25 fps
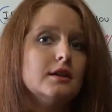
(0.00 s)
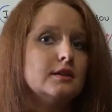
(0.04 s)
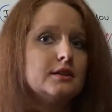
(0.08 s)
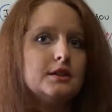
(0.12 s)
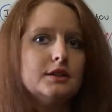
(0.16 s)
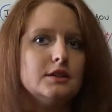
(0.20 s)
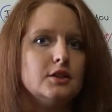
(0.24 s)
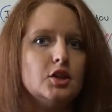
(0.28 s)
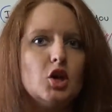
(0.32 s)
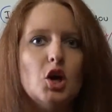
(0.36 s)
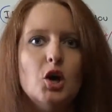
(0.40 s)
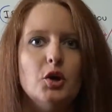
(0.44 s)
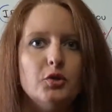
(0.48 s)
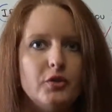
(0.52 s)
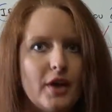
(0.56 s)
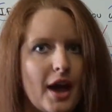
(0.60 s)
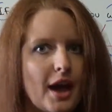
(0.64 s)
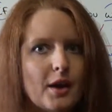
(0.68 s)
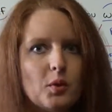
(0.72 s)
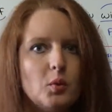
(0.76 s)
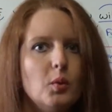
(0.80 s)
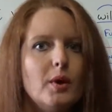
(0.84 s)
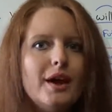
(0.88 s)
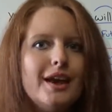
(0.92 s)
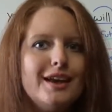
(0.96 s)
Didn't go
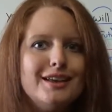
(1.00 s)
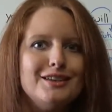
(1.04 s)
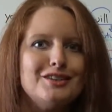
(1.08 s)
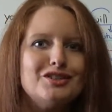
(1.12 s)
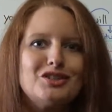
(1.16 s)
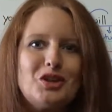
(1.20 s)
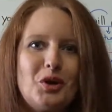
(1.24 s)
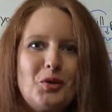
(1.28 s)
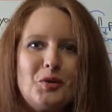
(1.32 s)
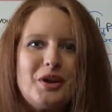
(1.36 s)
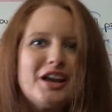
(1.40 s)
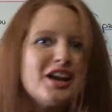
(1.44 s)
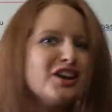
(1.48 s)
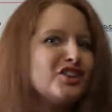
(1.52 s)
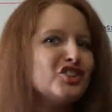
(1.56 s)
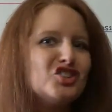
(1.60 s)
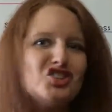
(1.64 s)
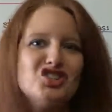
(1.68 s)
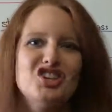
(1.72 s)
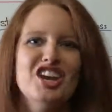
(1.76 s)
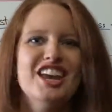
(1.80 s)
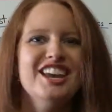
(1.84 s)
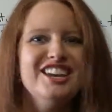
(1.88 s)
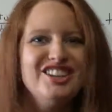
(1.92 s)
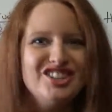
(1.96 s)
that way, so we can
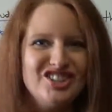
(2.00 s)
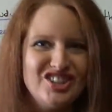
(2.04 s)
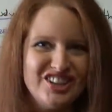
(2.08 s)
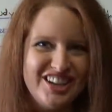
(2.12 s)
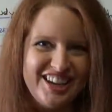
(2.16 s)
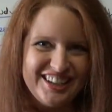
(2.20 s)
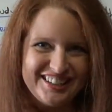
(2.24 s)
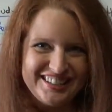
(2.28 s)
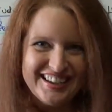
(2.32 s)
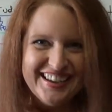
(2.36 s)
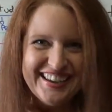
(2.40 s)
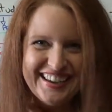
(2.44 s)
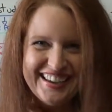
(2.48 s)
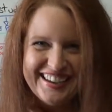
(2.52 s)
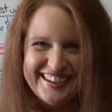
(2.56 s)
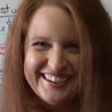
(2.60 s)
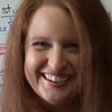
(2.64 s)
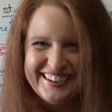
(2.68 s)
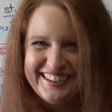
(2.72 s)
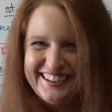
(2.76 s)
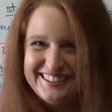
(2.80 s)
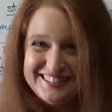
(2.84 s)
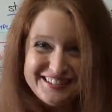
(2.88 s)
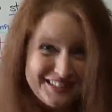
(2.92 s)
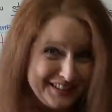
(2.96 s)
change it.
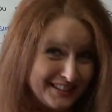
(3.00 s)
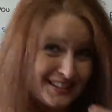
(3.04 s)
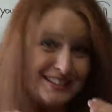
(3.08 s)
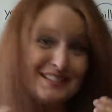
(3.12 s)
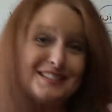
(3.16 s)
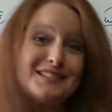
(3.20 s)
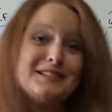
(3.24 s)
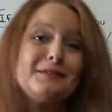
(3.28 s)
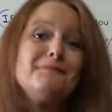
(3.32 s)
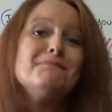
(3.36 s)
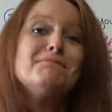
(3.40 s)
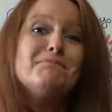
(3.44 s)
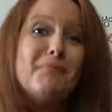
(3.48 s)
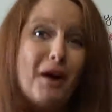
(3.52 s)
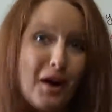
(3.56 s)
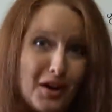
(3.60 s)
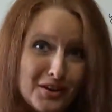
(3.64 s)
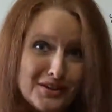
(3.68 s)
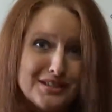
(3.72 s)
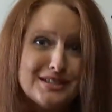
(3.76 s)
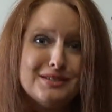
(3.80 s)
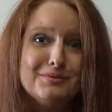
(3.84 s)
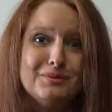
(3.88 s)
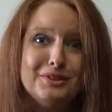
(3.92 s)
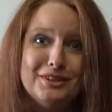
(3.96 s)
I guess it is
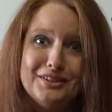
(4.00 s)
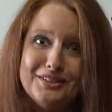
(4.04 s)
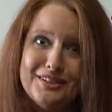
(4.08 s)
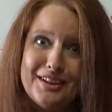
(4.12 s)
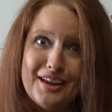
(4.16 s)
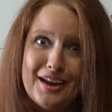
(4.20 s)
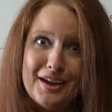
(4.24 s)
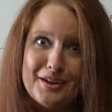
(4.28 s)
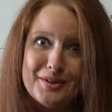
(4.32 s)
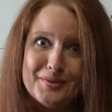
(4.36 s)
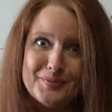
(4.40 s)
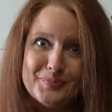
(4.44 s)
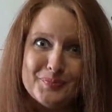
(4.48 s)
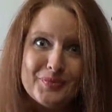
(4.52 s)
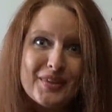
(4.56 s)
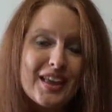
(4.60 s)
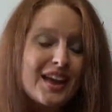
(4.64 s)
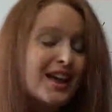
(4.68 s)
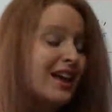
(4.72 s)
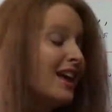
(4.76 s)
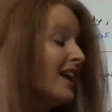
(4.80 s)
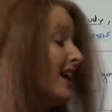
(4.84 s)
impossible now.